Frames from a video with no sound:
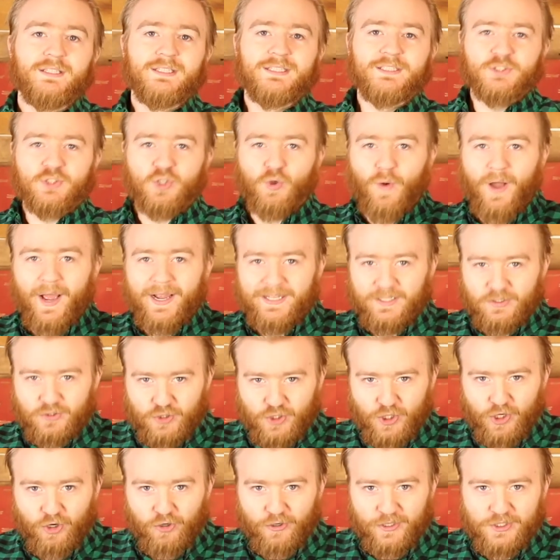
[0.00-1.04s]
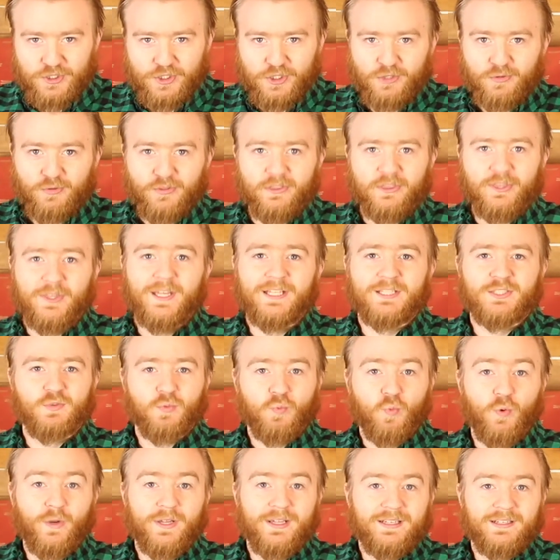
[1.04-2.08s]
So I encourage you this
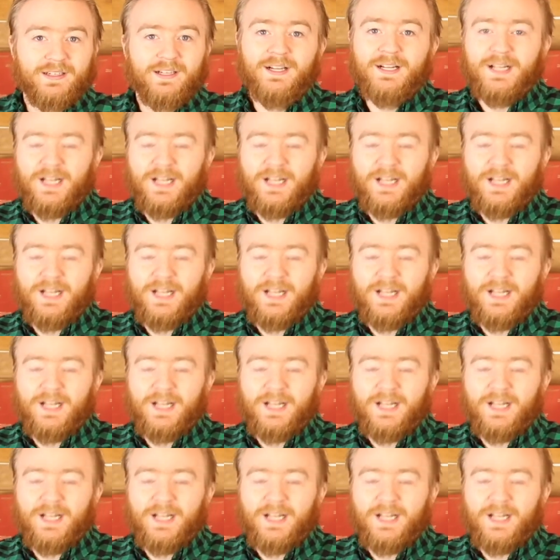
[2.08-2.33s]
week,